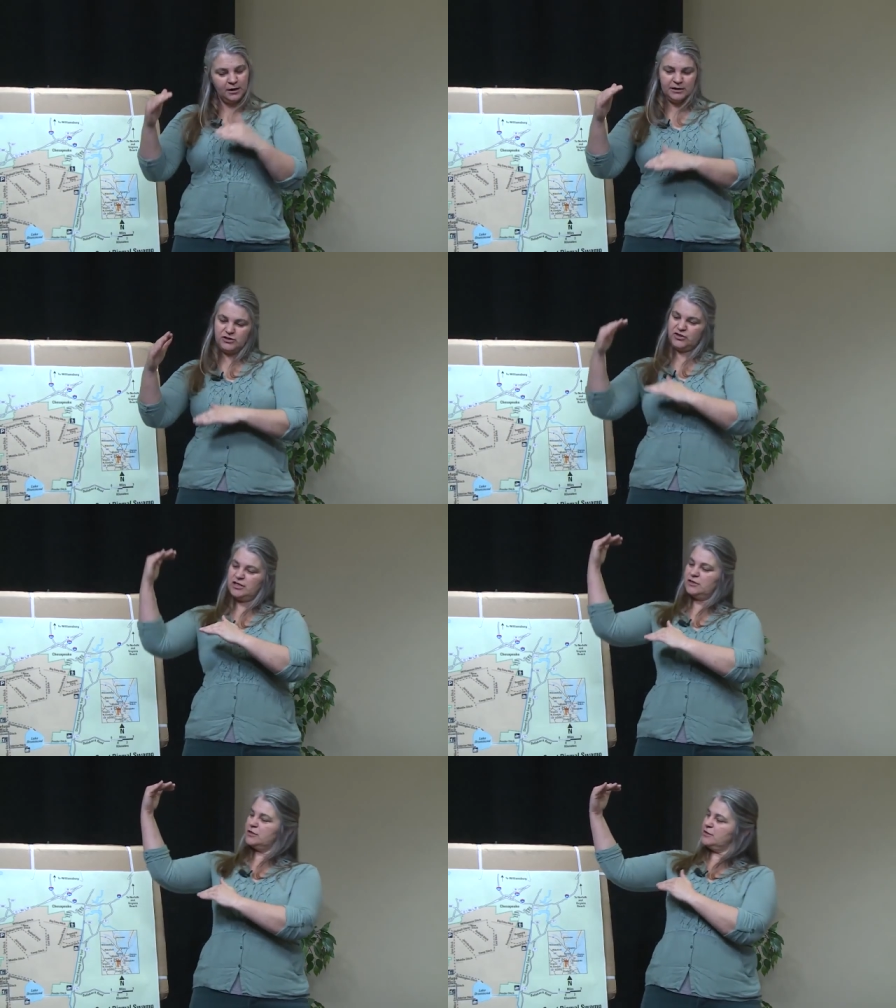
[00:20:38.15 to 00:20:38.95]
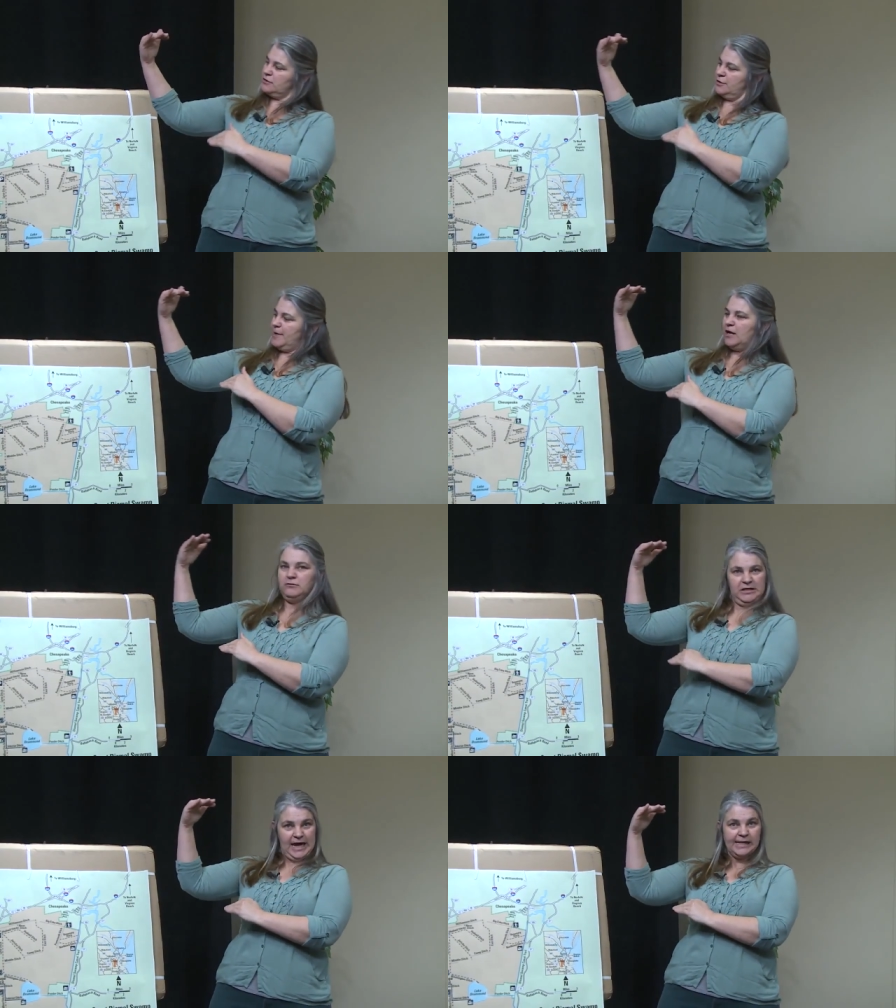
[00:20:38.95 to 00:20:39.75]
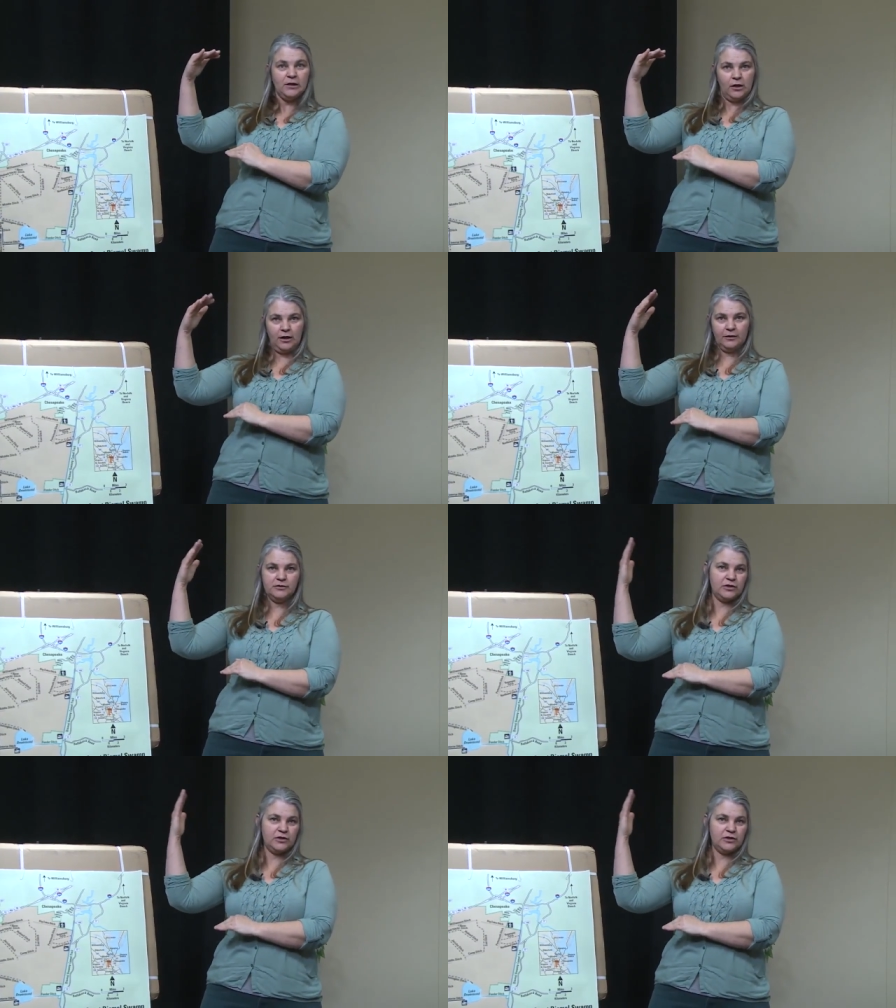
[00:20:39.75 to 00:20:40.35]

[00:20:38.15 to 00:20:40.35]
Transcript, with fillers: These shingles are about yay long,